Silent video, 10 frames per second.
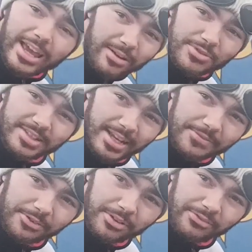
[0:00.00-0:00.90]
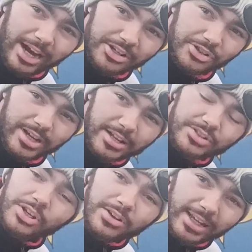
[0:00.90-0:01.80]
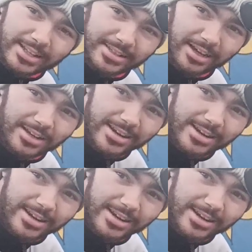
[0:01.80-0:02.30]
it received from the factory a 2-litre